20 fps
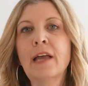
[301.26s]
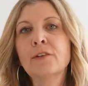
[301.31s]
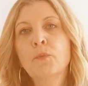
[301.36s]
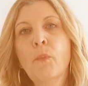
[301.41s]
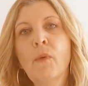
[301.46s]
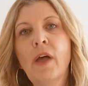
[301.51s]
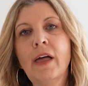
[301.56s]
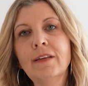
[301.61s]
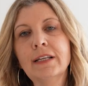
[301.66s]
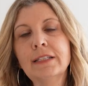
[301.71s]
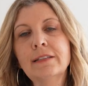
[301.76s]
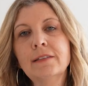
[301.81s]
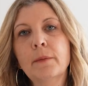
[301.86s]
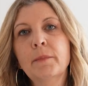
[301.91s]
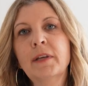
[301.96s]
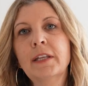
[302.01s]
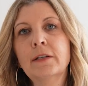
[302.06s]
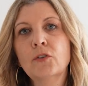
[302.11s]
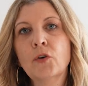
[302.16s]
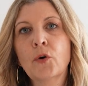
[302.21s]
as well as
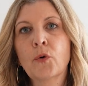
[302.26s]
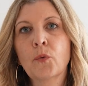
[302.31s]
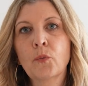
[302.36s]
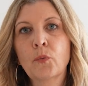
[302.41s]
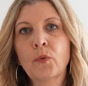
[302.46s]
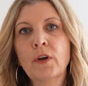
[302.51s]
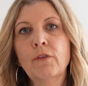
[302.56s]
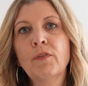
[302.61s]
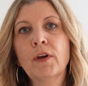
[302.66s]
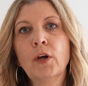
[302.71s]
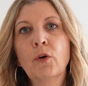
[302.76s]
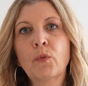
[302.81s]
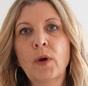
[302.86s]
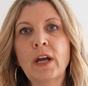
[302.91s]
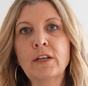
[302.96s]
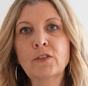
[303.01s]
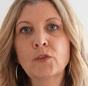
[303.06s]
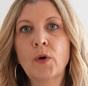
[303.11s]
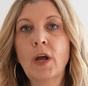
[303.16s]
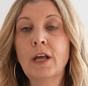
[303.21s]
some of the terrific
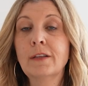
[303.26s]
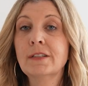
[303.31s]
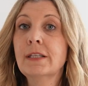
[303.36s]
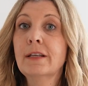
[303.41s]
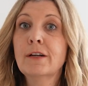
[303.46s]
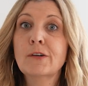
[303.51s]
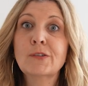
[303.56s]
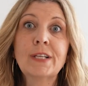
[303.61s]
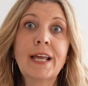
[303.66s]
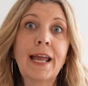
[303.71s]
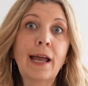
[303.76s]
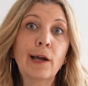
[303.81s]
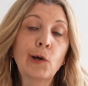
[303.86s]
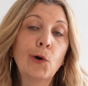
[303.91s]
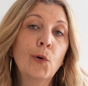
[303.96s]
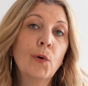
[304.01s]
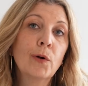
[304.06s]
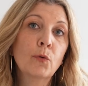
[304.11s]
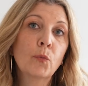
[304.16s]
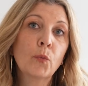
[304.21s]
restaurants. There's
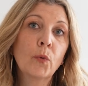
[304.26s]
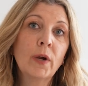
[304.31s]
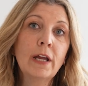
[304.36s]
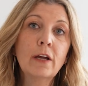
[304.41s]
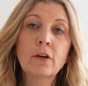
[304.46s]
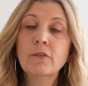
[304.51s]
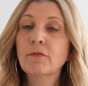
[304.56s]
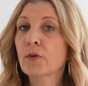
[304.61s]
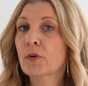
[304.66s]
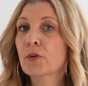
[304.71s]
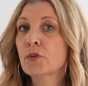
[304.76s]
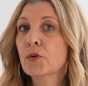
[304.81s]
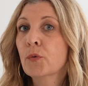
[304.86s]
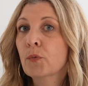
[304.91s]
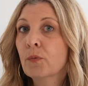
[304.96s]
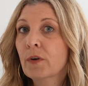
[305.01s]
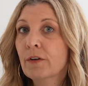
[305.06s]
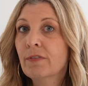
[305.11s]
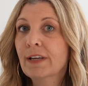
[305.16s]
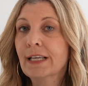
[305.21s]
Echo and Rig for
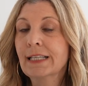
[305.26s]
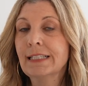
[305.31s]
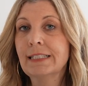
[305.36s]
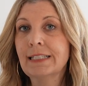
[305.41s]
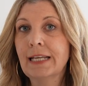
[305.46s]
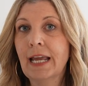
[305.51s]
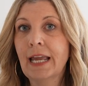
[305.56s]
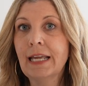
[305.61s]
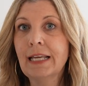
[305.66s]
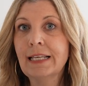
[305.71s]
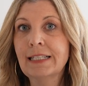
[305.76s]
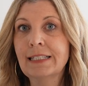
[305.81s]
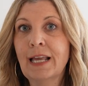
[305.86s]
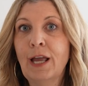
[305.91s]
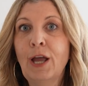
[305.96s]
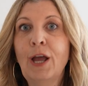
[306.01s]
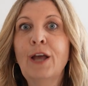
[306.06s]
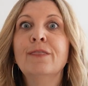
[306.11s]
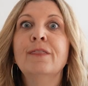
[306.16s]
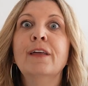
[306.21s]
terrific steaks,
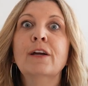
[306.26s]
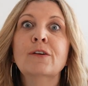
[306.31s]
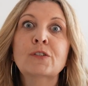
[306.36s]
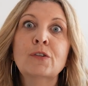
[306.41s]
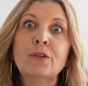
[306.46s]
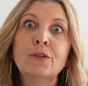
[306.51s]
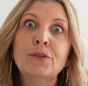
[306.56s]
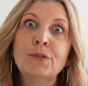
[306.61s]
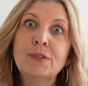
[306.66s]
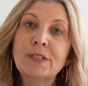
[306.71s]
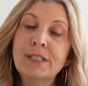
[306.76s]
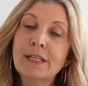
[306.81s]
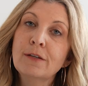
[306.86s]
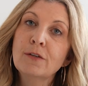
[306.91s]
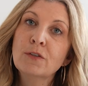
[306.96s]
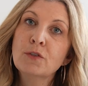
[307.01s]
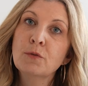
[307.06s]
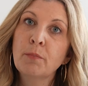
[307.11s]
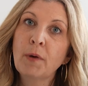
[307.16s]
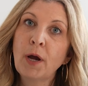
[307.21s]
there's
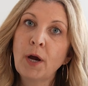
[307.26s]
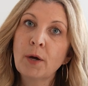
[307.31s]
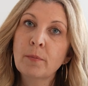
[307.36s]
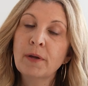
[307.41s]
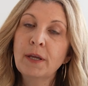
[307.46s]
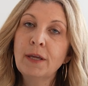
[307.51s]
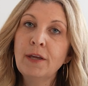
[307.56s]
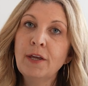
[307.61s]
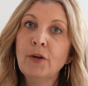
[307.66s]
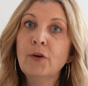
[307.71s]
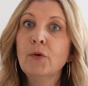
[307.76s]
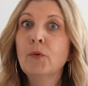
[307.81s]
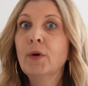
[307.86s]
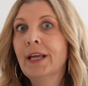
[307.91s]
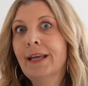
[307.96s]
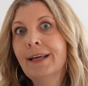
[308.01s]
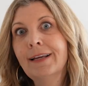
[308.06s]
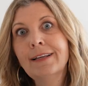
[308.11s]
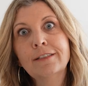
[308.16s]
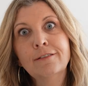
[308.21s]
Lucille's Barbecue,
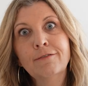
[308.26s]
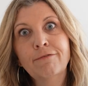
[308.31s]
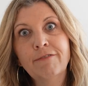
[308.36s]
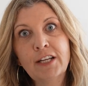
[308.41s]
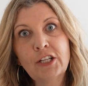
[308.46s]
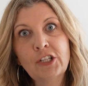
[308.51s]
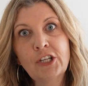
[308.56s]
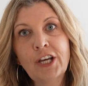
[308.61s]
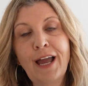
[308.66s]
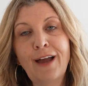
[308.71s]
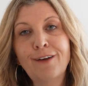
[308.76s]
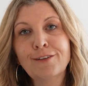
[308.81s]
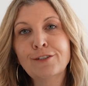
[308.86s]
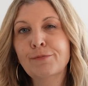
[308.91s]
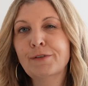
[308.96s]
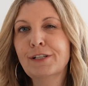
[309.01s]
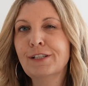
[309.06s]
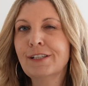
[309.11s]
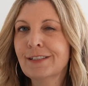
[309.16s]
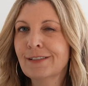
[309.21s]
King's Fish
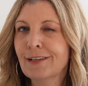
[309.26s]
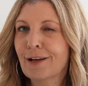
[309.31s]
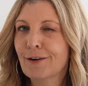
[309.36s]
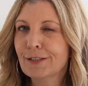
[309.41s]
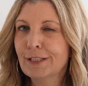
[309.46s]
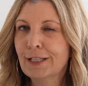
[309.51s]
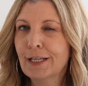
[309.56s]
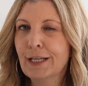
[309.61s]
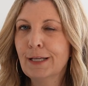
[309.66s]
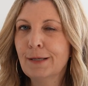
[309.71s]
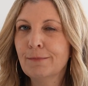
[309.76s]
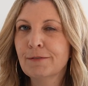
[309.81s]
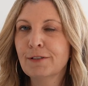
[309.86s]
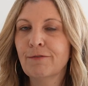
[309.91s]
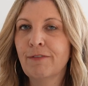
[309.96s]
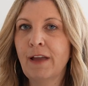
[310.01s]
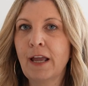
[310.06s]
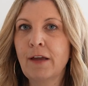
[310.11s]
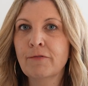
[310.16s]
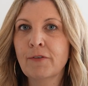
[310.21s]
House, which is our team's
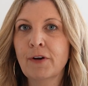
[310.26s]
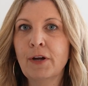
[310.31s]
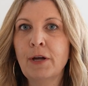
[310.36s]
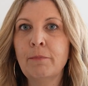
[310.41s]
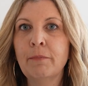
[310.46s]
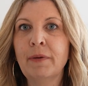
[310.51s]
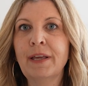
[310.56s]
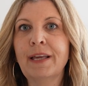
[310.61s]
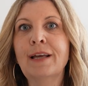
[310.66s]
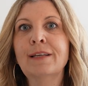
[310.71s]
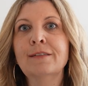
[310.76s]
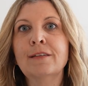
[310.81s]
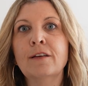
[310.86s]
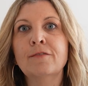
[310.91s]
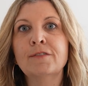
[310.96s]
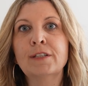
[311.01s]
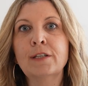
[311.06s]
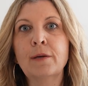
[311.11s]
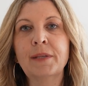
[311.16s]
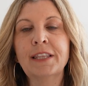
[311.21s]
favorite because
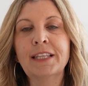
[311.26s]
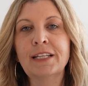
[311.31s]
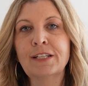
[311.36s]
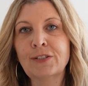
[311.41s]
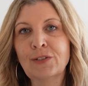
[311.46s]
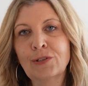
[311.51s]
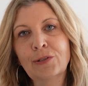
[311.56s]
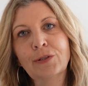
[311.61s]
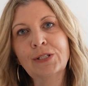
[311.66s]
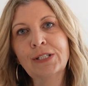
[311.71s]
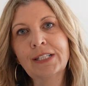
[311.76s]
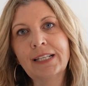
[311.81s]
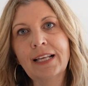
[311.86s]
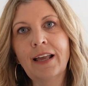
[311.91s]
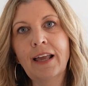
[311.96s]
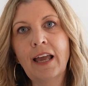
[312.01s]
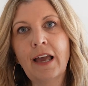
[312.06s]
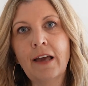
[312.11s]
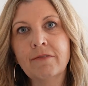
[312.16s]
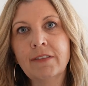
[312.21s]
of some of the desserts
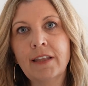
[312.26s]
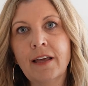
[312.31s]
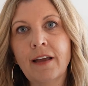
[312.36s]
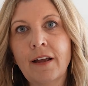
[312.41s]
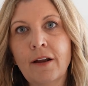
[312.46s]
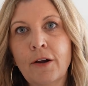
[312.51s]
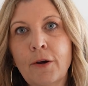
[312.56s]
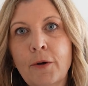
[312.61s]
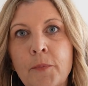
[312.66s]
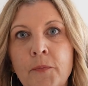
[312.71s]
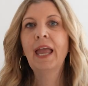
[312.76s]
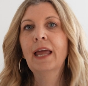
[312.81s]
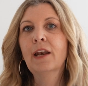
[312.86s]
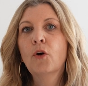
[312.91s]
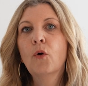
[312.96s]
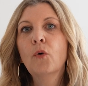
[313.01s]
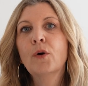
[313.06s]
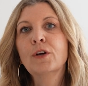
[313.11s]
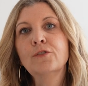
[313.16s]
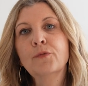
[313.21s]
they have there. And
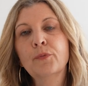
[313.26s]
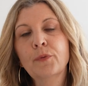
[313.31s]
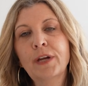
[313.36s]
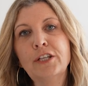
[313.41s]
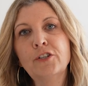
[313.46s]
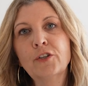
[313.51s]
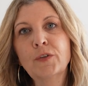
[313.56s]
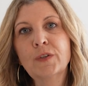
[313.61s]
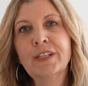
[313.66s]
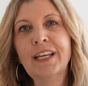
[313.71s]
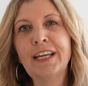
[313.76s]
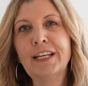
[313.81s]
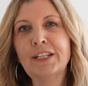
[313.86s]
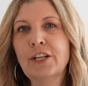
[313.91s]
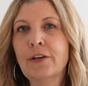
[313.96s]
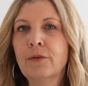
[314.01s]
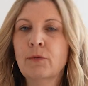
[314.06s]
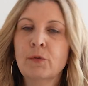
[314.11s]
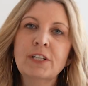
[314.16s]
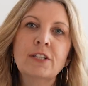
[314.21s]
of course, Rachel's
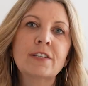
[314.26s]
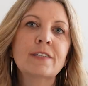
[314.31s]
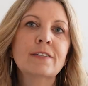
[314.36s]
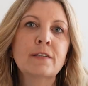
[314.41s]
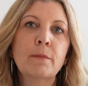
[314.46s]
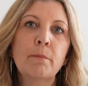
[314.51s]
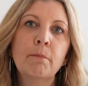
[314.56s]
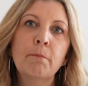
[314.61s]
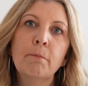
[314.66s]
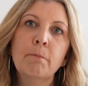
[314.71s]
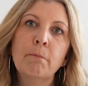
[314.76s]
Kitchen, which is a